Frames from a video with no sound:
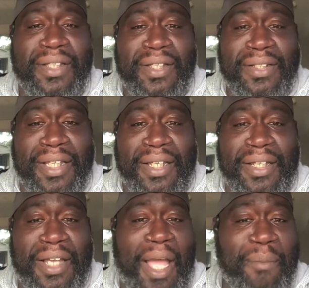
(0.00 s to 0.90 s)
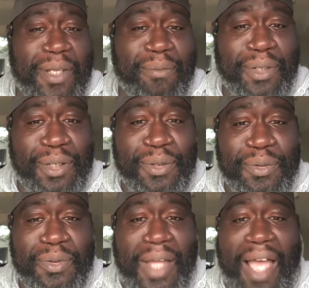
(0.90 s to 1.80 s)
that can comment below,
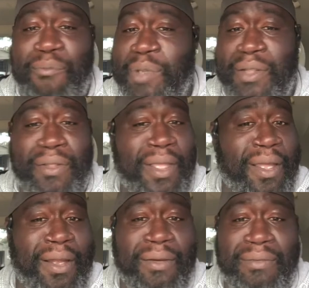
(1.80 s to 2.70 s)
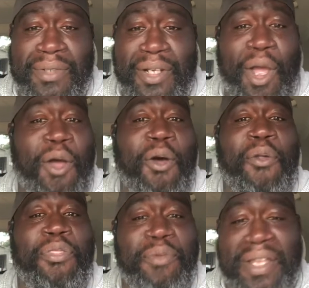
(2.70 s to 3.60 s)
I've been there in all
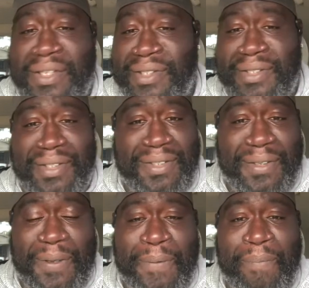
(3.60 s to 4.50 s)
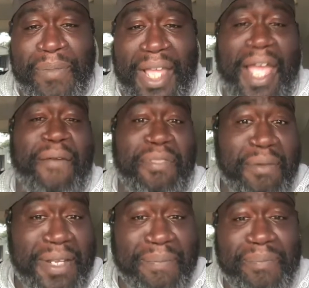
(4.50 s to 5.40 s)
three instances. I have
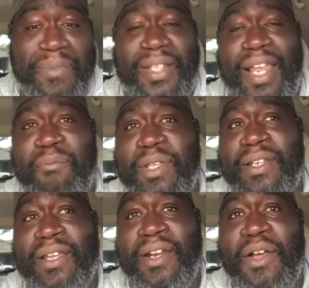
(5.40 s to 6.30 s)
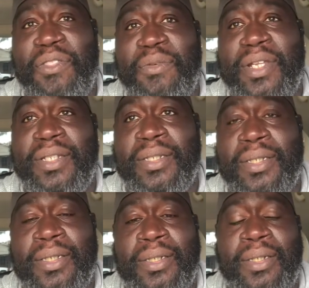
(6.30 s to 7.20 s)
three, and I've been there in all three
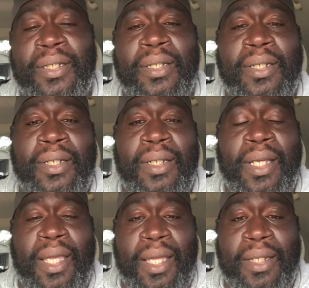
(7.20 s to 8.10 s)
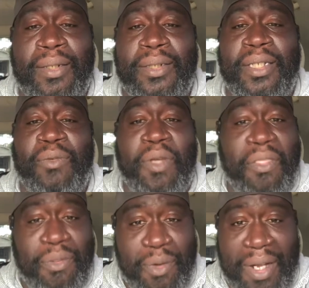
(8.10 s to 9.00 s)
instances, and she went
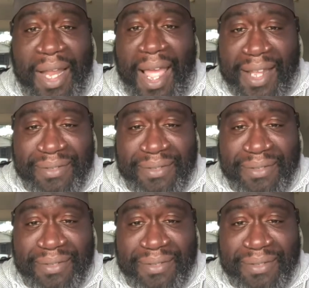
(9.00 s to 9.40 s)
through a lot